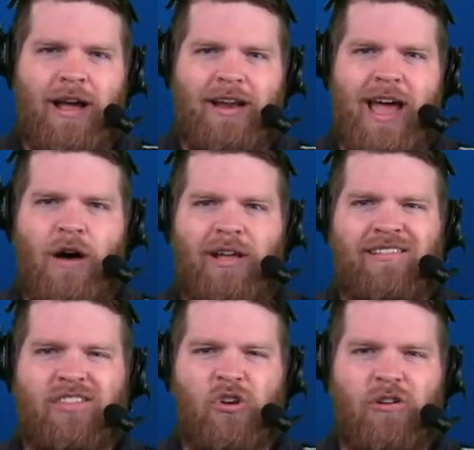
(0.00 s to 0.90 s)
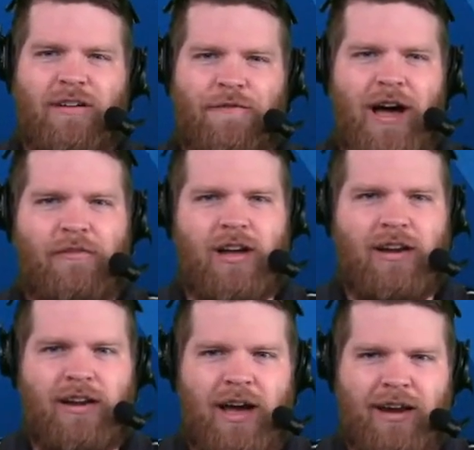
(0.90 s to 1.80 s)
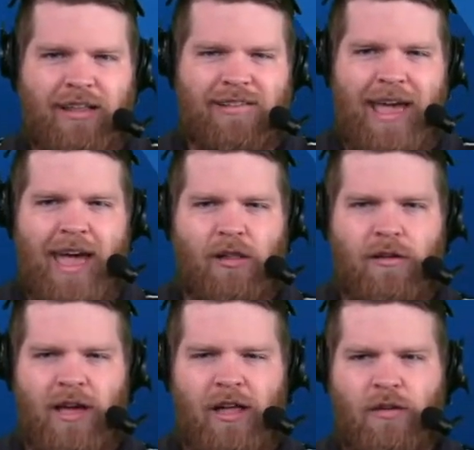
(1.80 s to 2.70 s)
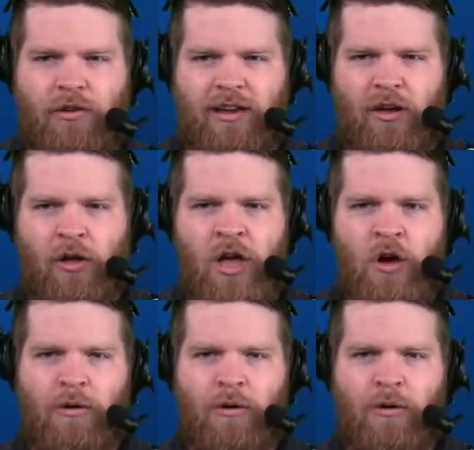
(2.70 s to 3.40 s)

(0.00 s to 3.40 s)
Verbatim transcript: Right now it's $35.99. It's a hell of a deal.